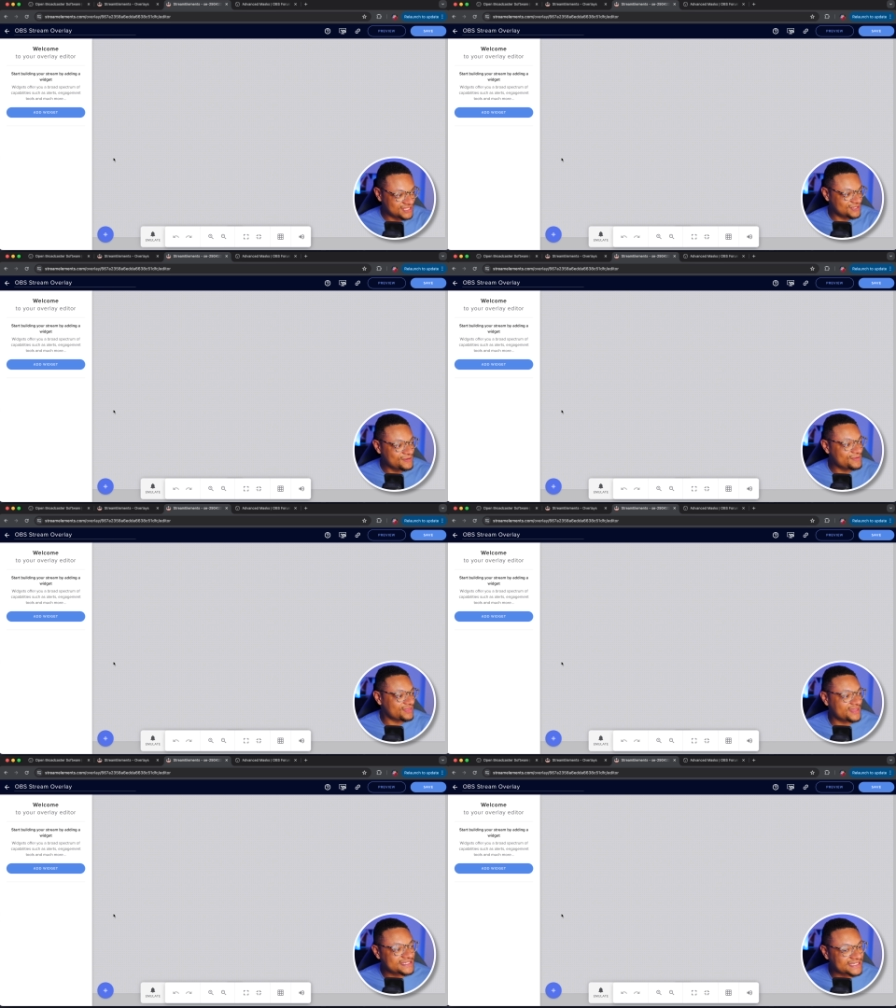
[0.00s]
to
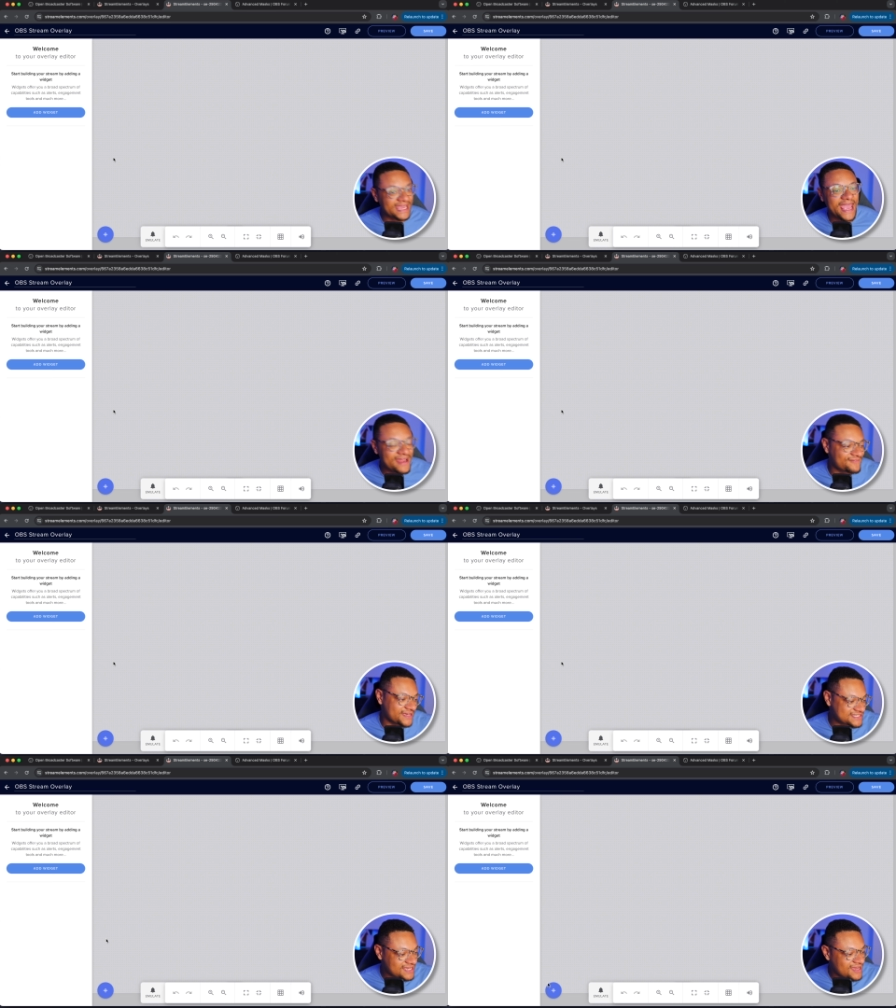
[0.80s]
this
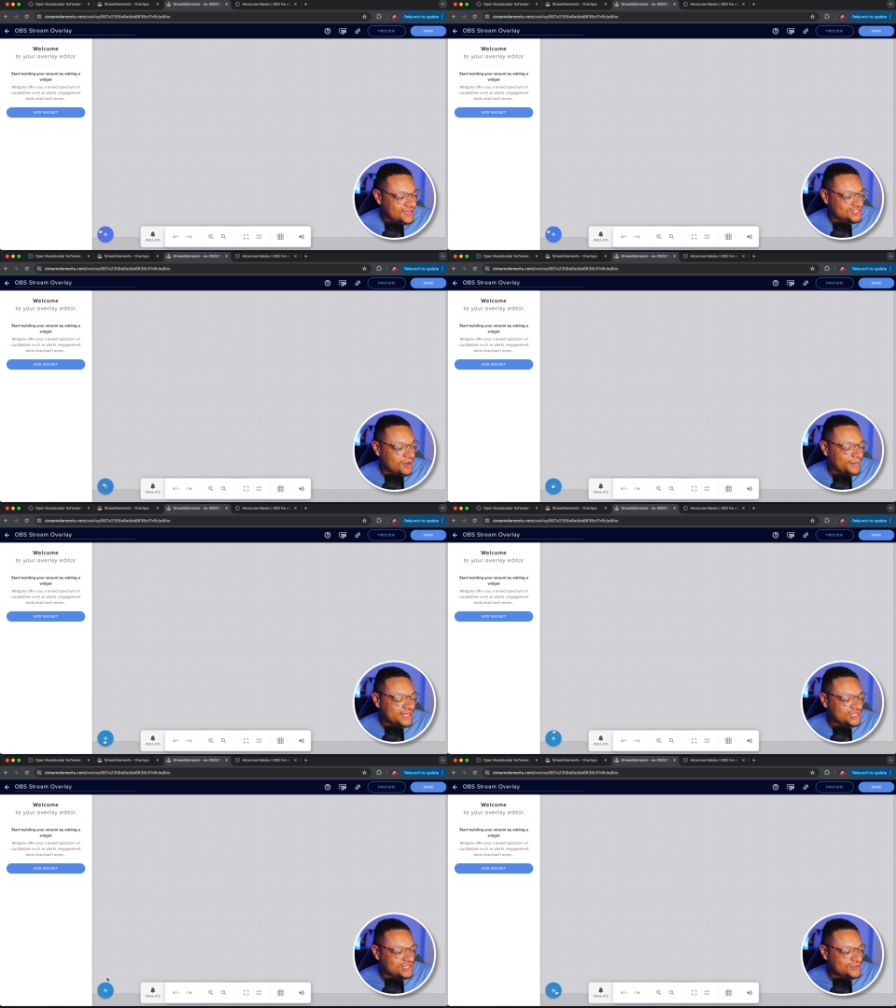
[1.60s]
canvas. So all we
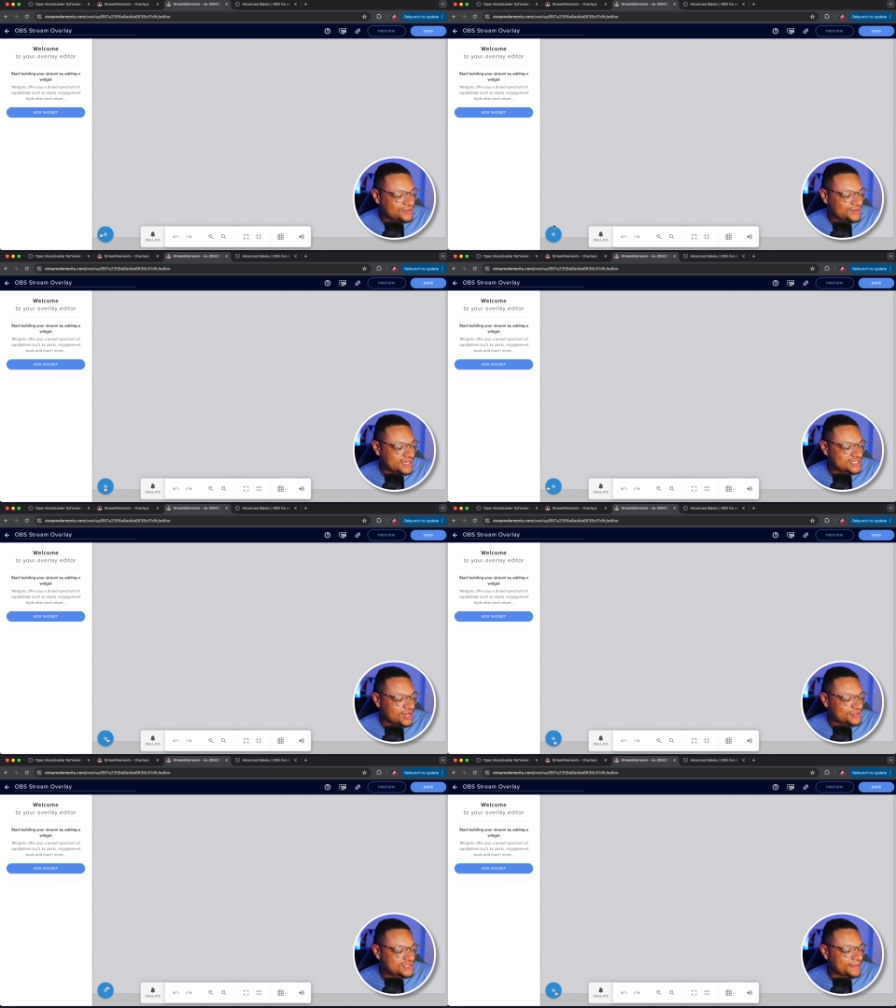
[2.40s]
need to do is
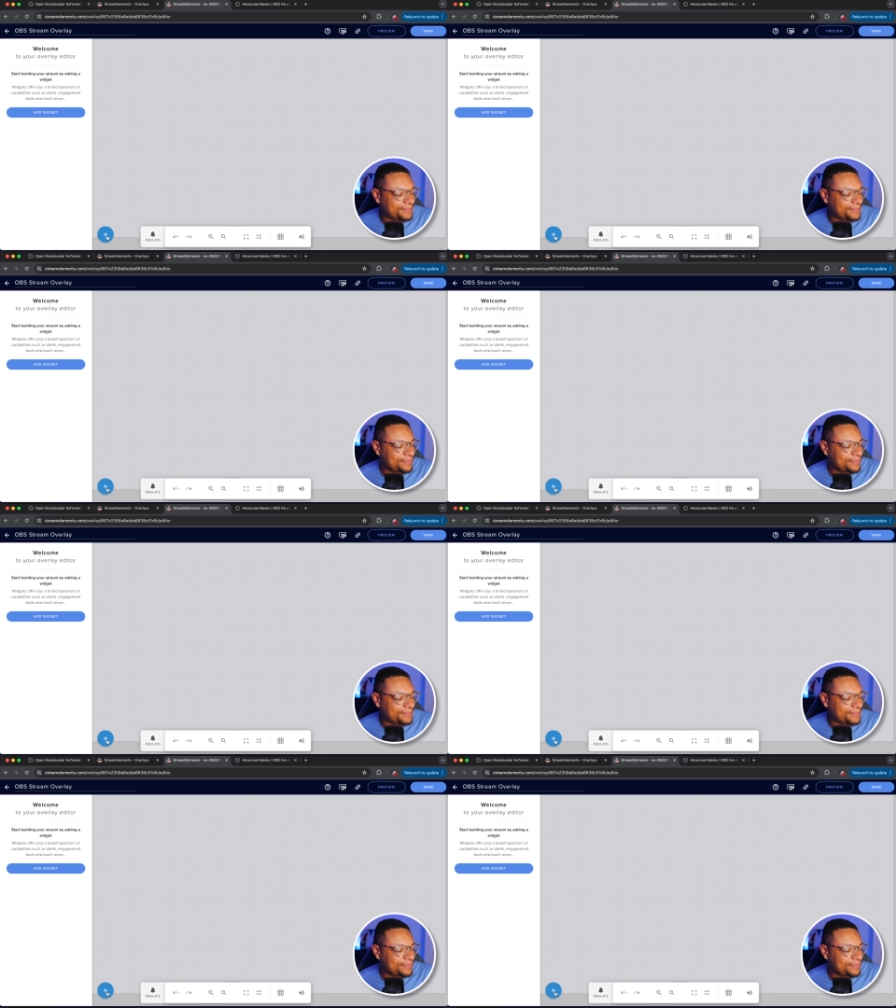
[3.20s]
go to the